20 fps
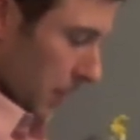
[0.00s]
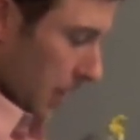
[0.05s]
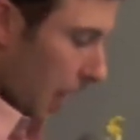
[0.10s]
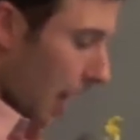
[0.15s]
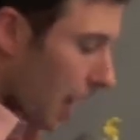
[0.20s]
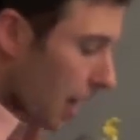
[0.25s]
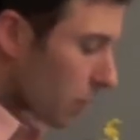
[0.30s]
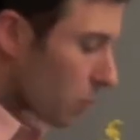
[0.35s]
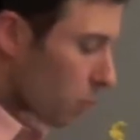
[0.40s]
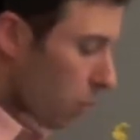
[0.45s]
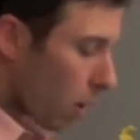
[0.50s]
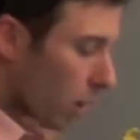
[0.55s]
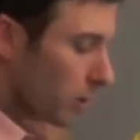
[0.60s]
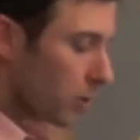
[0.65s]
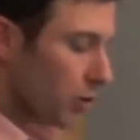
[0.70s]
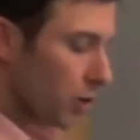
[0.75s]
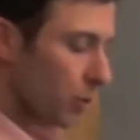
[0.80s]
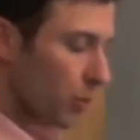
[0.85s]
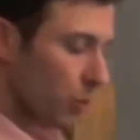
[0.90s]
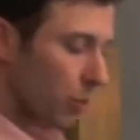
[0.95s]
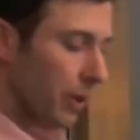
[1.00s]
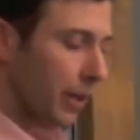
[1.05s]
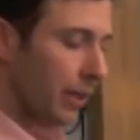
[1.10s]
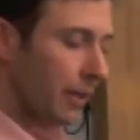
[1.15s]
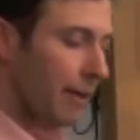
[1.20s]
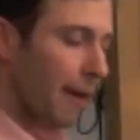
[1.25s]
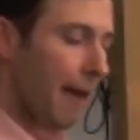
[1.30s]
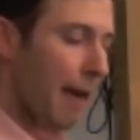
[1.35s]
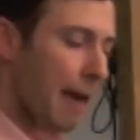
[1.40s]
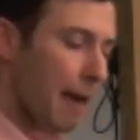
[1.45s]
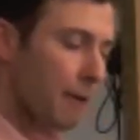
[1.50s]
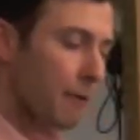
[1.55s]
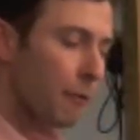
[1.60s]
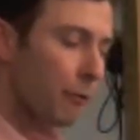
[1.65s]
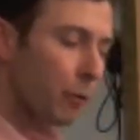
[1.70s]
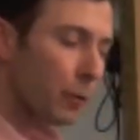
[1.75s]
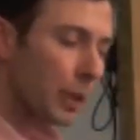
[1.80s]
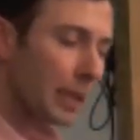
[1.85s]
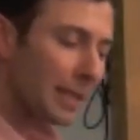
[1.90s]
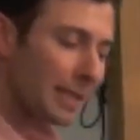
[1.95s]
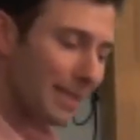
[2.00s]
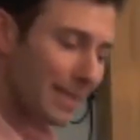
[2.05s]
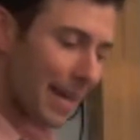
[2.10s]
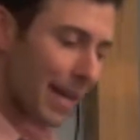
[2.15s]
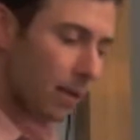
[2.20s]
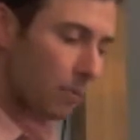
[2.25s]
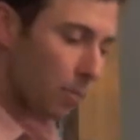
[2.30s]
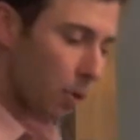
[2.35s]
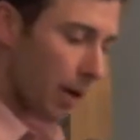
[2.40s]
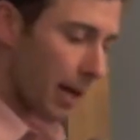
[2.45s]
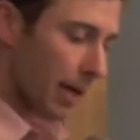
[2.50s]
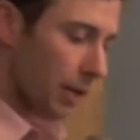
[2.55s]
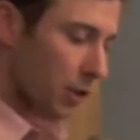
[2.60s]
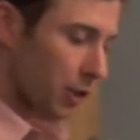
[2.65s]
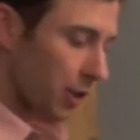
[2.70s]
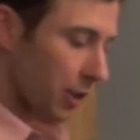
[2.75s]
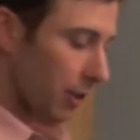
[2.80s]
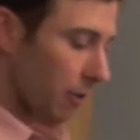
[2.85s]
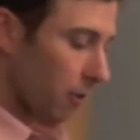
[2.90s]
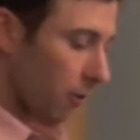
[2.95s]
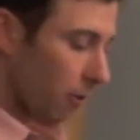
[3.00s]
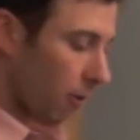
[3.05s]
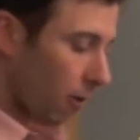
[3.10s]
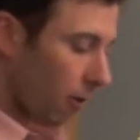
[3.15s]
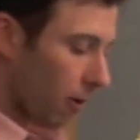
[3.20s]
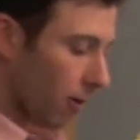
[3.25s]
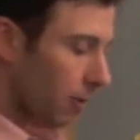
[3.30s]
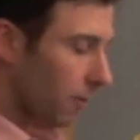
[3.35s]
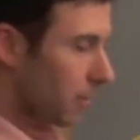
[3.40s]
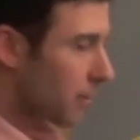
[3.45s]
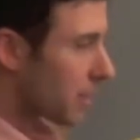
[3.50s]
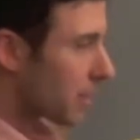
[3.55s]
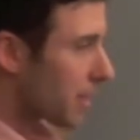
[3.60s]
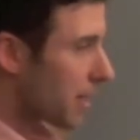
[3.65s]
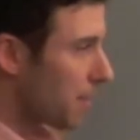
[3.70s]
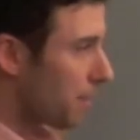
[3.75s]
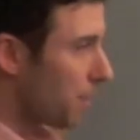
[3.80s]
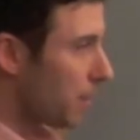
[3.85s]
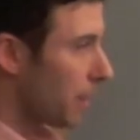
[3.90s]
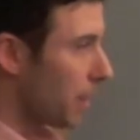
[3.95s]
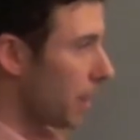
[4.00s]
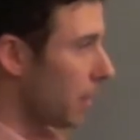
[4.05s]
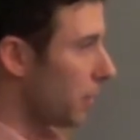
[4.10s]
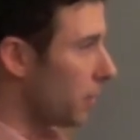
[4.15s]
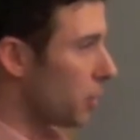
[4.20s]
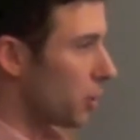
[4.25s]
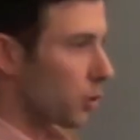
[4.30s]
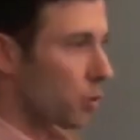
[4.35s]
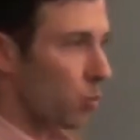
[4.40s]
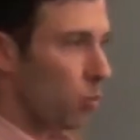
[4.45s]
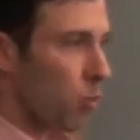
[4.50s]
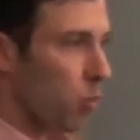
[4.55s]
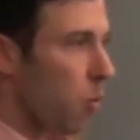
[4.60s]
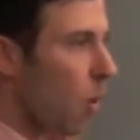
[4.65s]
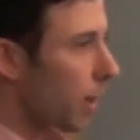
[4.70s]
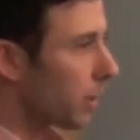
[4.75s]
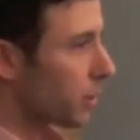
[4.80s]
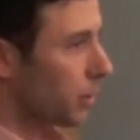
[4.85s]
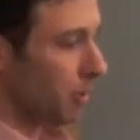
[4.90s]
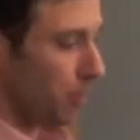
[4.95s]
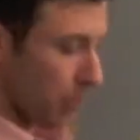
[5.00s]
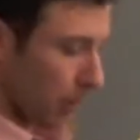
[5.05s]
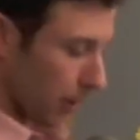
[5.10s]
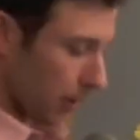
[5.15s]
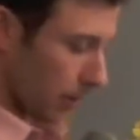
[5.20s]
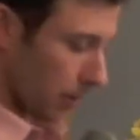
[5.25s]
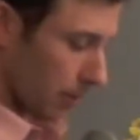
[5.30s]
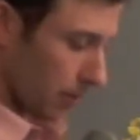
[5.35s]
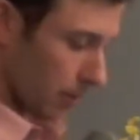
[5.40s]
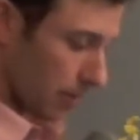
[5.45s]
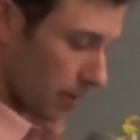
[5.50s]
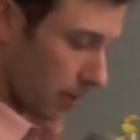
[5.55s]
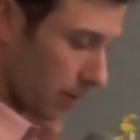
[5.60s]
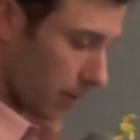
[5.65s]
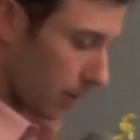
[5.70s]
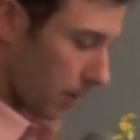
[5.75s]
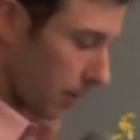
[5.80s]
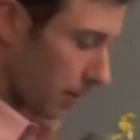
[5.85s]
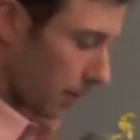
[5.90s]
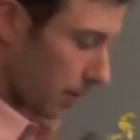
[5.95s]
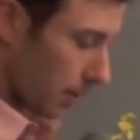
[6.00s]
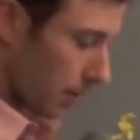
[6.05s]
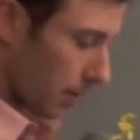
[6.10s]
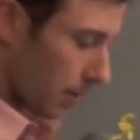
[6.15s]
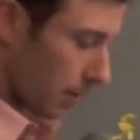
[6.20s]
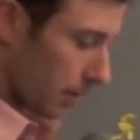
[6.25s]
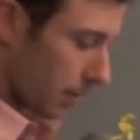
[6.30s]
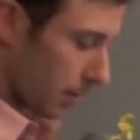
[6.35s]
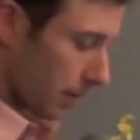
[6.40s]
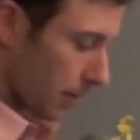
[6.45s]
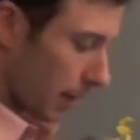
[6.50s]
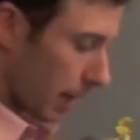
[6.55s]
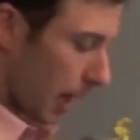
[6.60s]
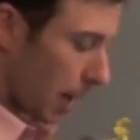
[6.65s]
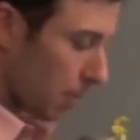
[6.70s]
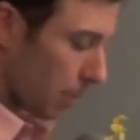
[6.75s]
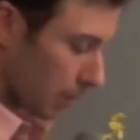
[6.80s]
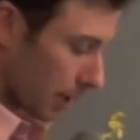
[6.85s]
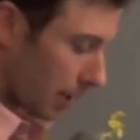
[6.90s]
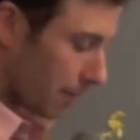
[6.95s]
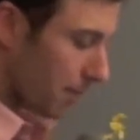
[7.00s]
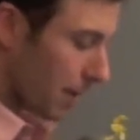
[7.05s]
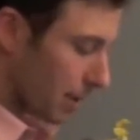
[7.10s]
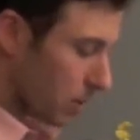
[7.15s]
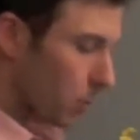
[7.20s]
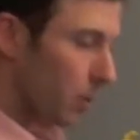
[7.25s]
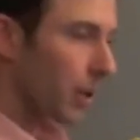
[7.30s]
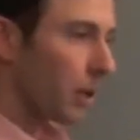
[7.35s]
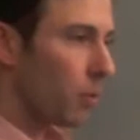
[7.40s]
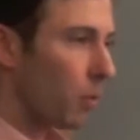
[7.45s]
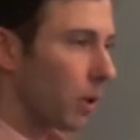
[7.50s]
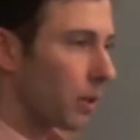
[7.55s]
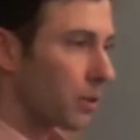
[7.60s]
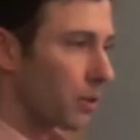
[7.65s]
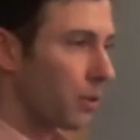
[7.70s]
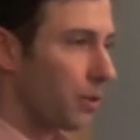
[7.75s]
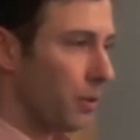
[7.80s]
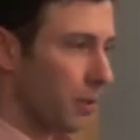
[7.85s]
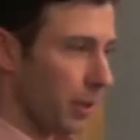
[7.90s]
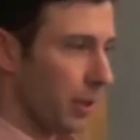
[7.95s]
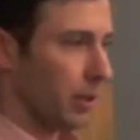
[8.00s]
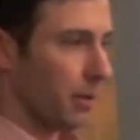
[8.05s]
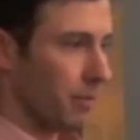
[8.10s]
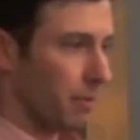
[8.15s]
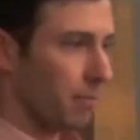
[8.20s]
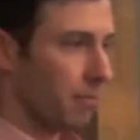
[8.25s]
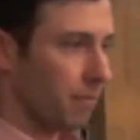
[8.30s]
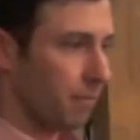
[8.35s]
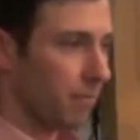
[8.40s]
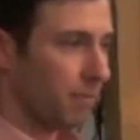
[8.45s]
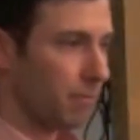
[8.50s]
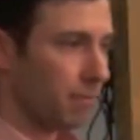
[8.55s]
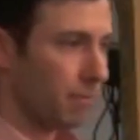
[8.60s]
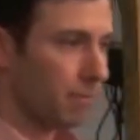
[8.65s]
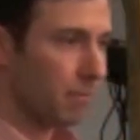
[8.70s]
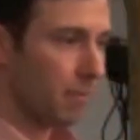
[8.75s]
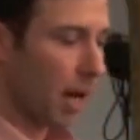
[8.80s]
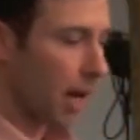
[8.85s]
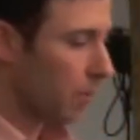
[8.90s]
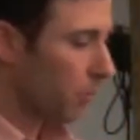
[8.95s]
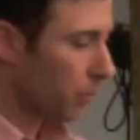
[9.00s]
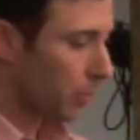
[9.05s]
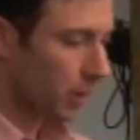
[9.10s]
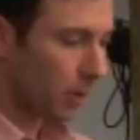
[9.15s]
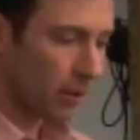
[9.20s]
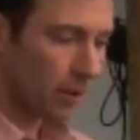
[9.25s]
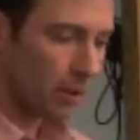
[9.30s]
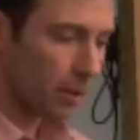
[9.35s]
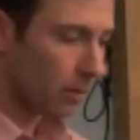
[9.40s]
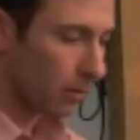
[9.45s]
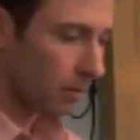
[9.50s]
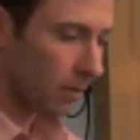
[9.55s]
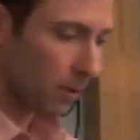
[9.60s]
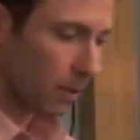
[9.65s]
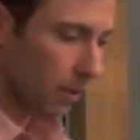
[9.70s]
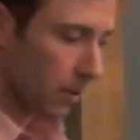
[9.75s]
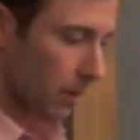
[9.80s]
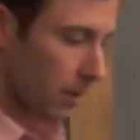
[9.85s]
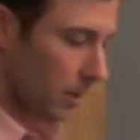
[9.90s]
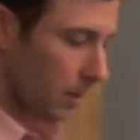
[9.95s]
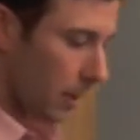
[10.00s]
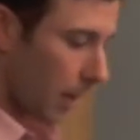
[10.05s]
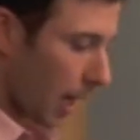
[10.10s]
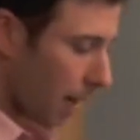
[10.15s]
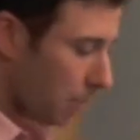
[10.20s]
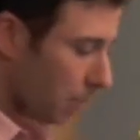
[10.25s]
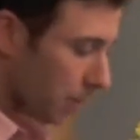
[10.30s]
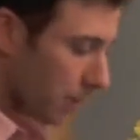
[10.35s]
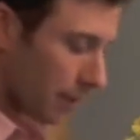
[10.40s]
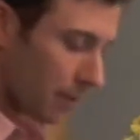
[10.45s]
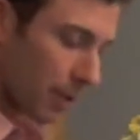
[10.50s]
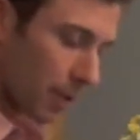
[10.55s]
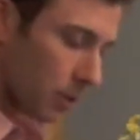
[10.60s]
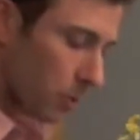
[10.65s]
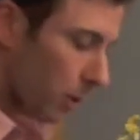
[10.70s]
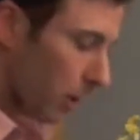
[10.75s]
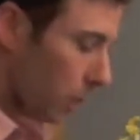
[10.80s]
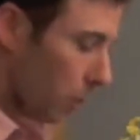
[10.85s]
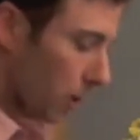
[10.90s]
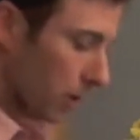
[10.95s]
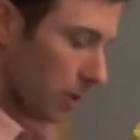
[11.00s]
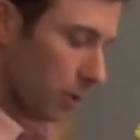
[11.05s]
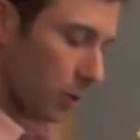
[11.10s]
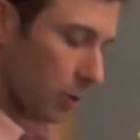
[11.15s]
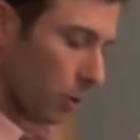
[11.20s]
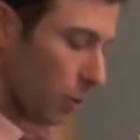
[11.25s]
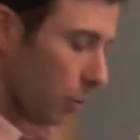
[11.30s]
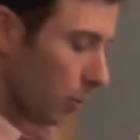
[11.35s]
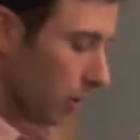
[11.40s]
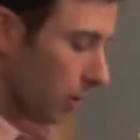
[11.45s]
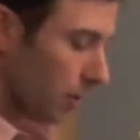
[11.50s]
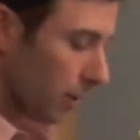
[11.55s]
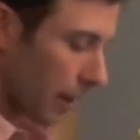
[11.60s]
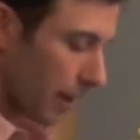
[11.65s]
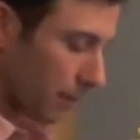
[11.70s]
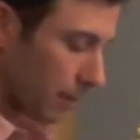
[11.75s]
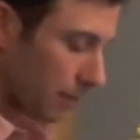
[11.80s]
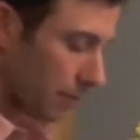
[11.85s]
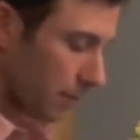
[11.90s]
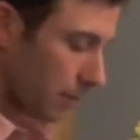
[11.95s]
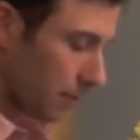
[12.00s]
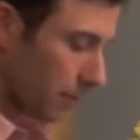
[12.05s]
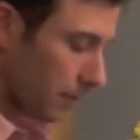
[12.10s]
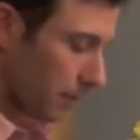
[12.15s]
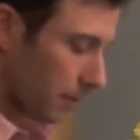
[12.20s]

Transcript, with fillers: God wants to rid every dead branch in our heart, snip it, and just watch it burn. And I believe that's what He wants to do here. Amen. I really do. I believe that's what He wants to do at Word of Life.